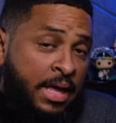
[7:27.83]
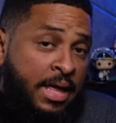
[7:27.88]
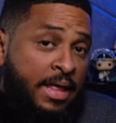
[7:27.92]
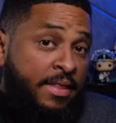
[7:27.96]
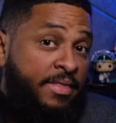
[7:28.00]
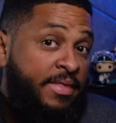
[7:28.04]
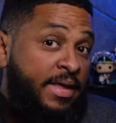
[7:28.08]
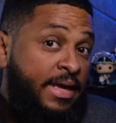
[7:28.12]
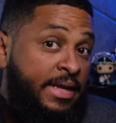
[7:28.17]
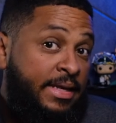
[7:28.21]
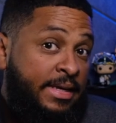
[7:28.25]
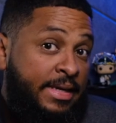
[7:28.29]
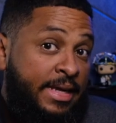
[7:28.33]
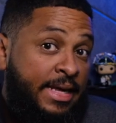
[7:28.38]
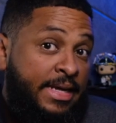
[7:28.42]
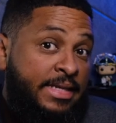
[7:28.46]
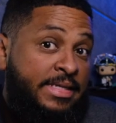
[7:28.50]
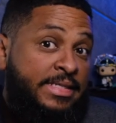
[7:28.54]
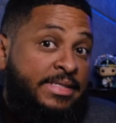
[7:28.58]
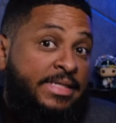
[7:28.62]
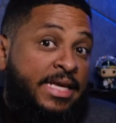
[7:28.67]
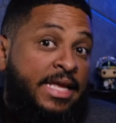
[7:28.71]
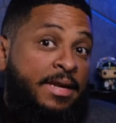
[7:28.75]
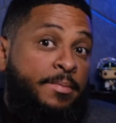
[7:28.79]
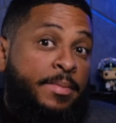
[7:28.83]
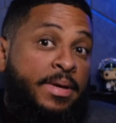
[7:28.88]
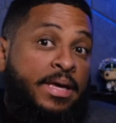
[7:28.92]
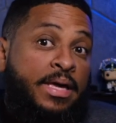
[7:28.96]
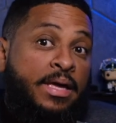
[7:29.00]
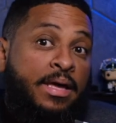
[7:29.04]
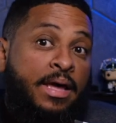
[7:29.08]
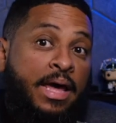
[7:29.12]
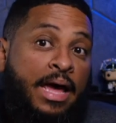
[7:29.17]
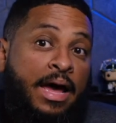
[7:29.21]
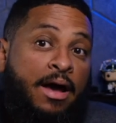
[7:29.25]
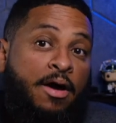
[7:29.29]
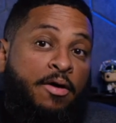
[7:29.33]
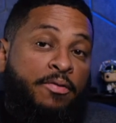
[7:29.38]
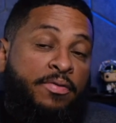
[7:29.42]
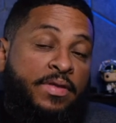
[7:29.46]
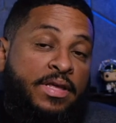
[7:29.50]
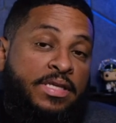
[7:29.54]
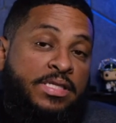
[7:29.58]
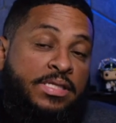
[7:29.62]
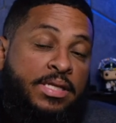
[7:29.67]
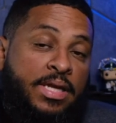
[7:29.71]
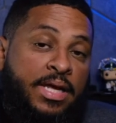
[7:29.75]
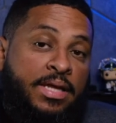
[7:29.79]
They did send me out
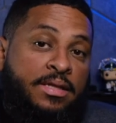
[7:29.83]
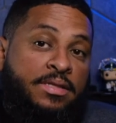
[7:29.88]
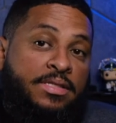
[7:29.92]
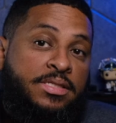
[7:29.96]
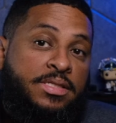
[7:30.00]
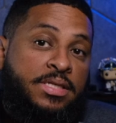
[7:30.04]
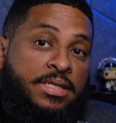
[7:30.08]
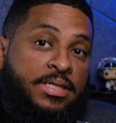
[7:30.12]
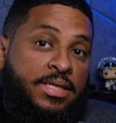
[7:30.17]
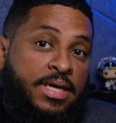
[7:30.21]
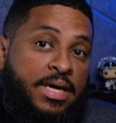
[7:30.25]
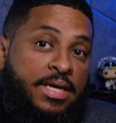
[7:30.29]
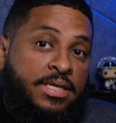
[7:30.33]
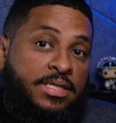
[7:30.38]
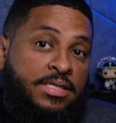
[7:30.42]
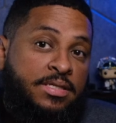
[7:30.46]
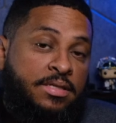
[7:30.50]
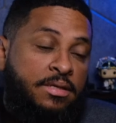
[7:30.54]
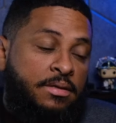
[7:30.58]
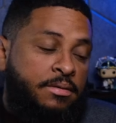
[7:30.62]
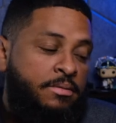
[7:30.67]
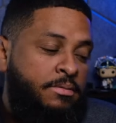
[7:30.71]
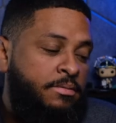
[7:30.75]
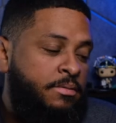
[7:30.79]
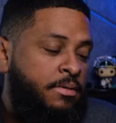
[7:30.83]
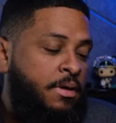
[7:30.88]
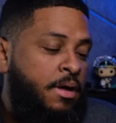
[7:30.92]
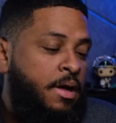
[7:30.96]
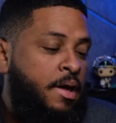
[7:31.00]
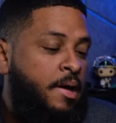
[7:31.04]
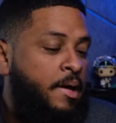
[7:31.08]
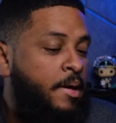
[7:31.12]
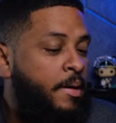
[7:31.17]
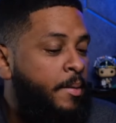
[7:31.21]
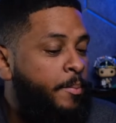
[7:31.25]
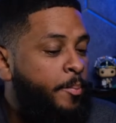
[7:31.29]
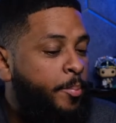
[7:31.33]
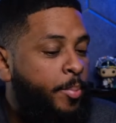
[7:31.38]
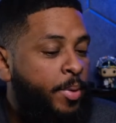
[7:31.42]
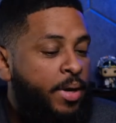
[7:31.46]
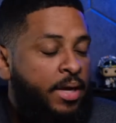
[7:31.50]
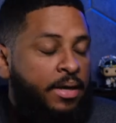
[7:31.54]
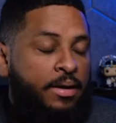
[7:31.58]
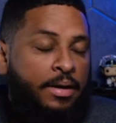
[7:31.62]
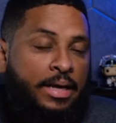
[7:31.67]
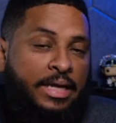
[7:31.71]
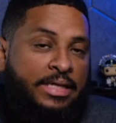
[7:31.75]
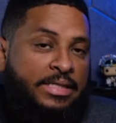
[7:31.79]
this lens to test,
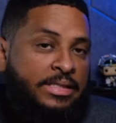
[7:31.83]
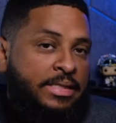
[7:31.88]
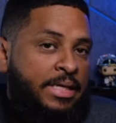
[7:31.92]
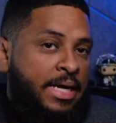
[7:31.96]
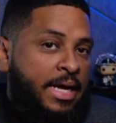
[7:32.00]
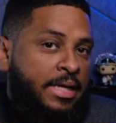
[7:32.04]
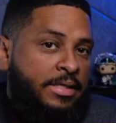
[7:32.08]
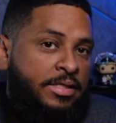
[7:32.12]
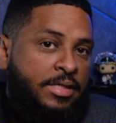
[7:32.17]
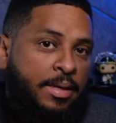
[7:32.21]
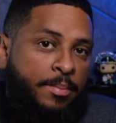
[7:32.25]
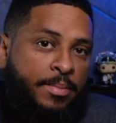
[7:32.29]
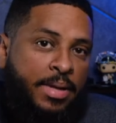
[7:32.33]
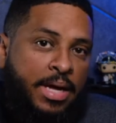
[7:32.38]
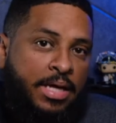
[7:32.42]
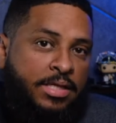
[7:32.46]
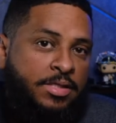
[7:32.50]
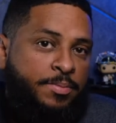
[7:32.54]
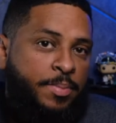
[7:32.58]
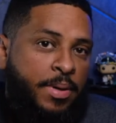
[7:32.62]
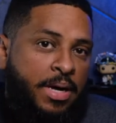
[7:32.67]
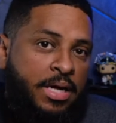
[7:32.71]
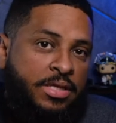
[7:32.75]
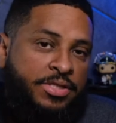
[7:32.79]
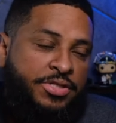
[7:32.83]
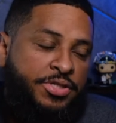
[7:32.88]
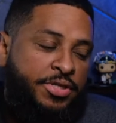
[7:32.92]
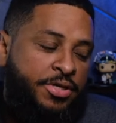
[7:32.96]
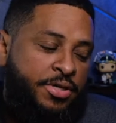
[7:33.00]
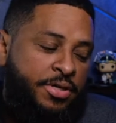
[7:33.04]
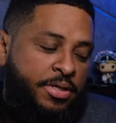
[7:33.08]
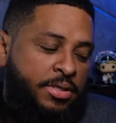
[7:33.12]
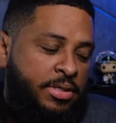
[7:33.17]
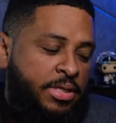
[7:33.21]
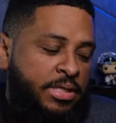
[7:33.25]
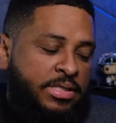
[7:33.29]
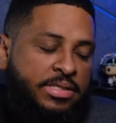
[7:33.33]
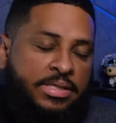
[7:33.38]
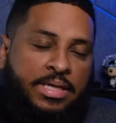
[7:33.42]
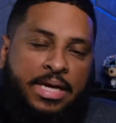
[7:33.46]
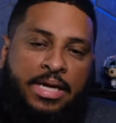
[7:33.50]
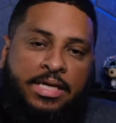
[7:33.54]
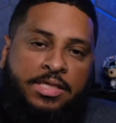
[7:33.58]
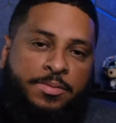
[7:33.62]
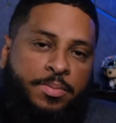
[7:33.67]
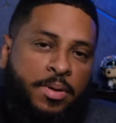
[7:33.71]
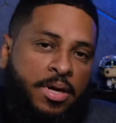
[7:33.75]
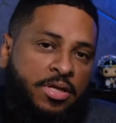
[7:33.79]
but it's not, I'm not sponsored. It's
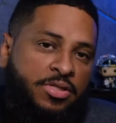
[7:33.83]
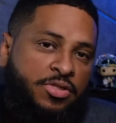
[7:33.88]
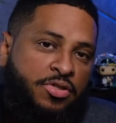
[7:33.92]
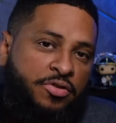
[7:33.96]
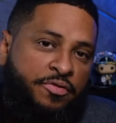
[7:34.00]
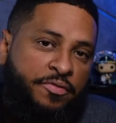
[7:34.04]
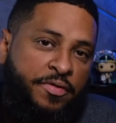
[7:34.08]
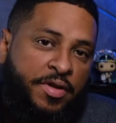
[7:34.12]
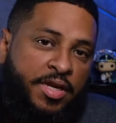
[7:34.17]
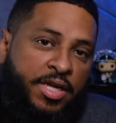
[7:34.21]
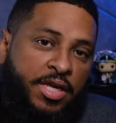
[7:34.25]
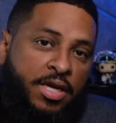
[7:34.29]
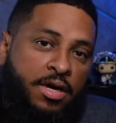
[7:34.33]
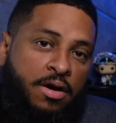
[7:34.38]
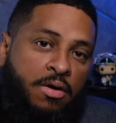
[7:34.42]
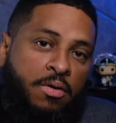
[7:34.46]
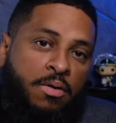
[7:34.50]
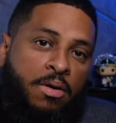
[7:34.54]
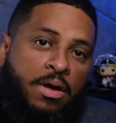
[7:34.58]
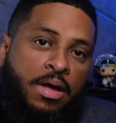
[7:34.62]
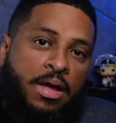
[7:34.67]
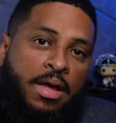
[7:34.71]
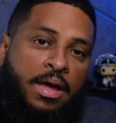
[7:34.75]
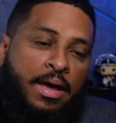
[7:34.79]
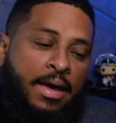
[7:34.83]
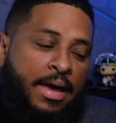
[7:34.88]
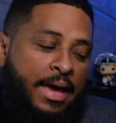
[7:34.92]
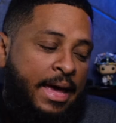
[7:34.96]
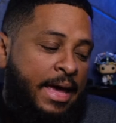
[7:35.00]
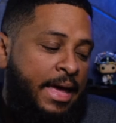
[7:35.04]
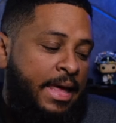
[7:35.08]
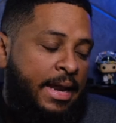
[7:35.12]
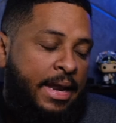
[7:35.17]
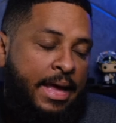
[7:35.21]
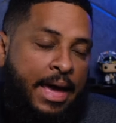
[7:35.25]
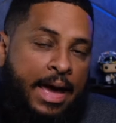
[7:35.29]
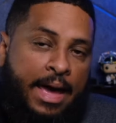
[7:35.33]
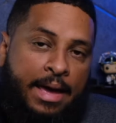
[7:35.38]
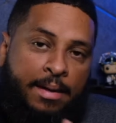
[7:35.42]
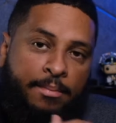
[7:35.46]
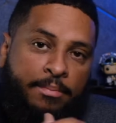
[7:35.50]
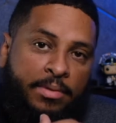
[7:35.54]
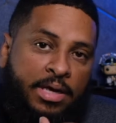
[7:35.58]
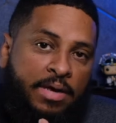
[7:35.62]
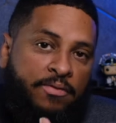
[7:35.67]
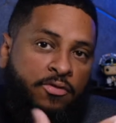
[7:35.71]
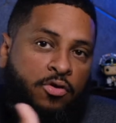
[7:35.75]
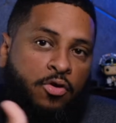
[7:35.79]
not a sponsored video. And I
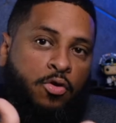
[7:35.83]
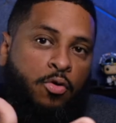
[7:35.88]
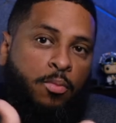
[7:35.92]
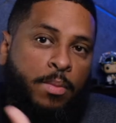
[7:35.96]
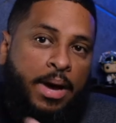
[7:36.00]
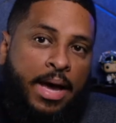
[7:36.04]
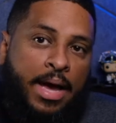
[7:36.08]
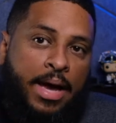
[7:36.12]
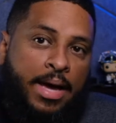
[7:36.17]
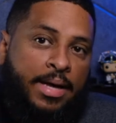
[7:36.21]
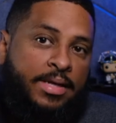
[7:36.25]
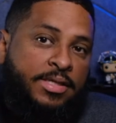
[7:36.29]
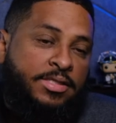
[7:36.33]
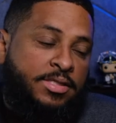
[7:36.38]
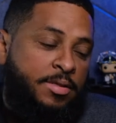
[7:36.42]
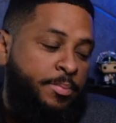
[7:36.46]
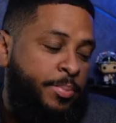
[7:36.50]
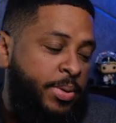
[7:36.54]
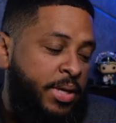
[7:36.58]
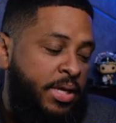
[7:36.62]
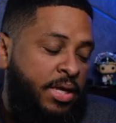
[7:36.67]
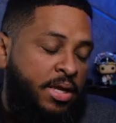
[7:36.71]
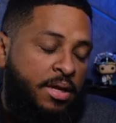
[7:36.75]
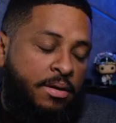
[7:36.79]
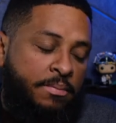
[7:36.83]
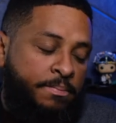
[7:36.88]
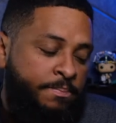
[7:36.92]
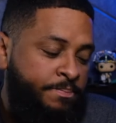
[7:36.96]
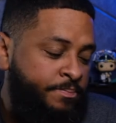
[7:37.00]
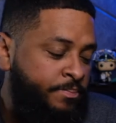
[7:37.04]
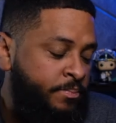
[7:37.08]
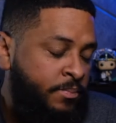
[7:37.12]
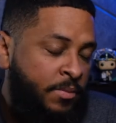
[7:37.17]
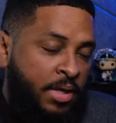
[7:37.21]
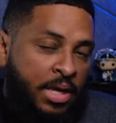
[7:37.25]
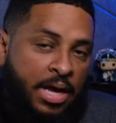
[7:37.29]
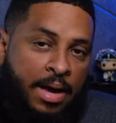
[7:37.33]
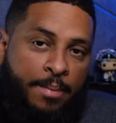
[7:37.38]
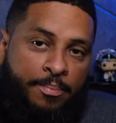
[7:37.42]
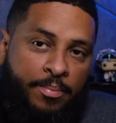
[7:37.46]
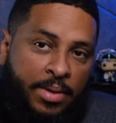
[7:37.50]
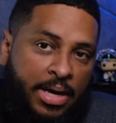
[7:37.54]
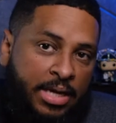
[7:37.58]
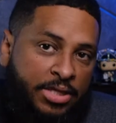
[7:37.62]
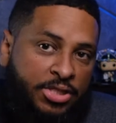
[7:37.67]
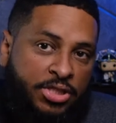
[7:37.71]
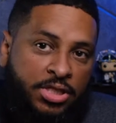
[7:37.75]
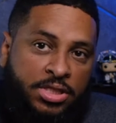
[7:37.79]
am giving you my honest opinion. I'm
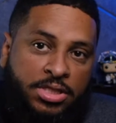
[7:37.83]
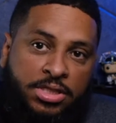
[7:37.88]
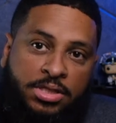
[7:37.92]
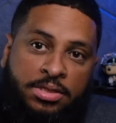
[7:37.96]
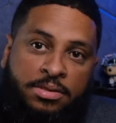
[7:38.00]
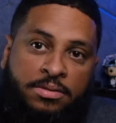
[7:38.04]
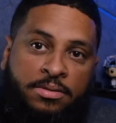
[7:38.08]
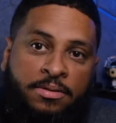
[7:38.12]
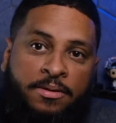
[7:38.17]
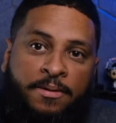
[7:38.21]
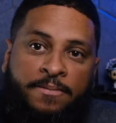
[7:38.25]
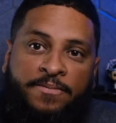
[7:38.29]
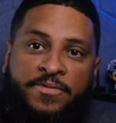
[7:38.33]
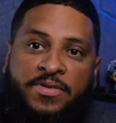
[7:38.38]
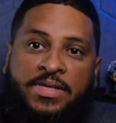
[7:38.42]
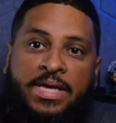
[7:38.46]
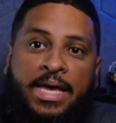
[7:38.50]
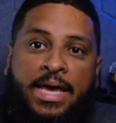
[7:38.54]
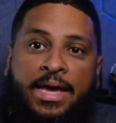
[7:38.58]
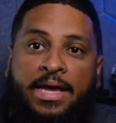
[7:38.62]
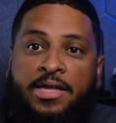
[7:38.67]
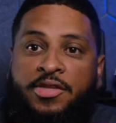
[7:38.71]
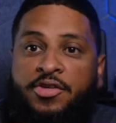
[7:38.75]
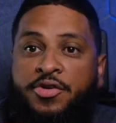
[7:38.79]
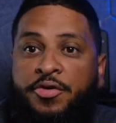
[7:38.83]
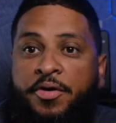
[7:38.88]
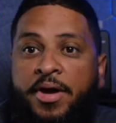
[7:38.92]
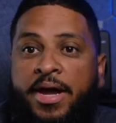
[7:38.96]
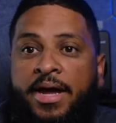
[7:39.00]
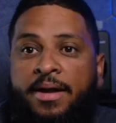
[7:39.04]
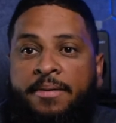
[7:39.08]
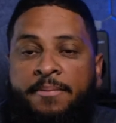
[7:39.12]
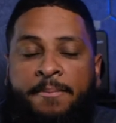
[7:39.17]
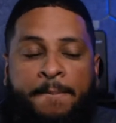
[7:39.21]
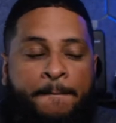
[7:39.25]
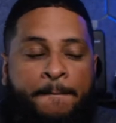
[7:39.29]
not just saying it's great.